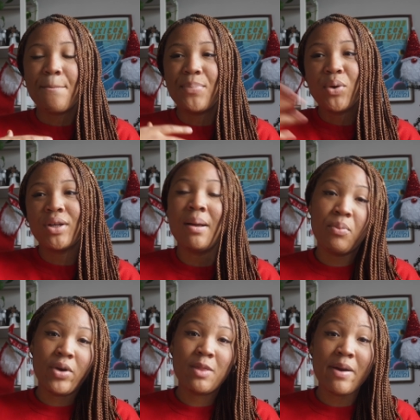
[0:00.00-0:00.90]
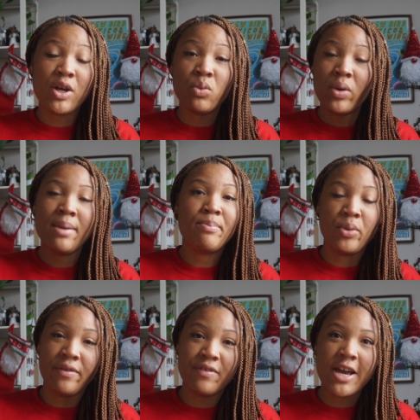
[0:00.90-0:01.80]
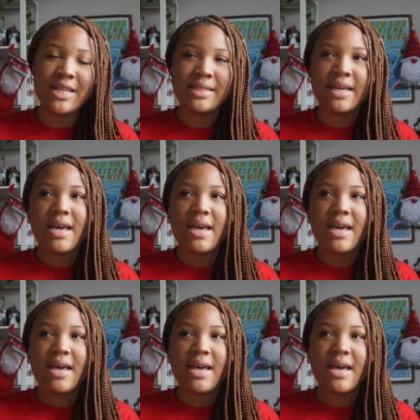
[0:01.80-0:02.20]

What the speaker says: broken up with by her white boyfriend,